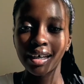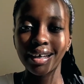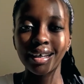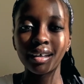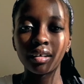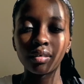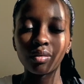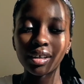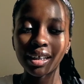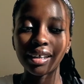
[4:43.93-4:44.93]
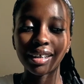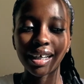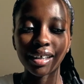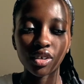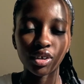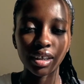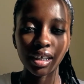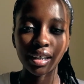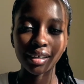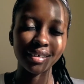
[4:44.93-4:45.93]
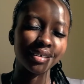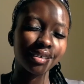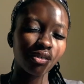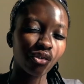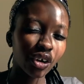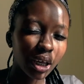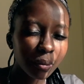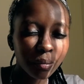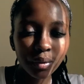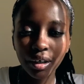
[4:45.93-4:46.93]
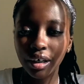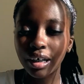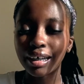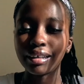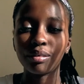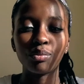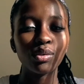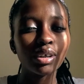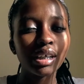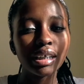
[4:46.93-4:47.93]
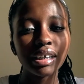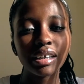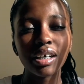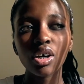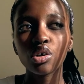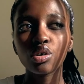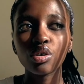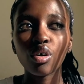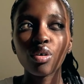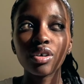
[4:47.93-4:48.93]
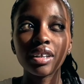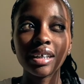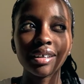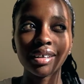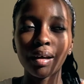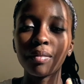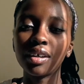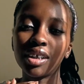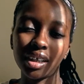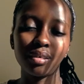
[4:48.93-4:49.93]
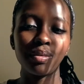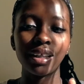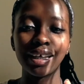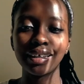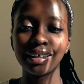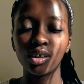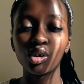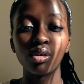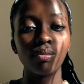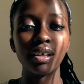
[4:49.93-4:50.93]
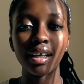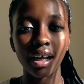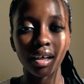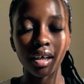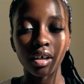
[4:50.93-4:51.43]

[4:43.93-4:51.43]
And with such diets, you're seeing it's fiber and the protein, so there's some adjustment that needs to be done.